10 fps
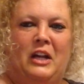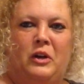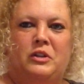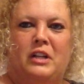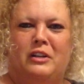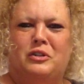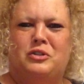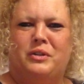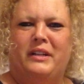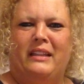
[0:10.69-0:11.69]
go to Dollar
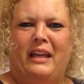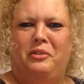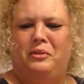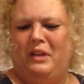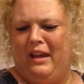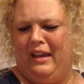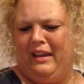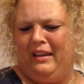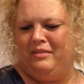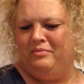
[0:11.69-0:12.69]
Tree the other day.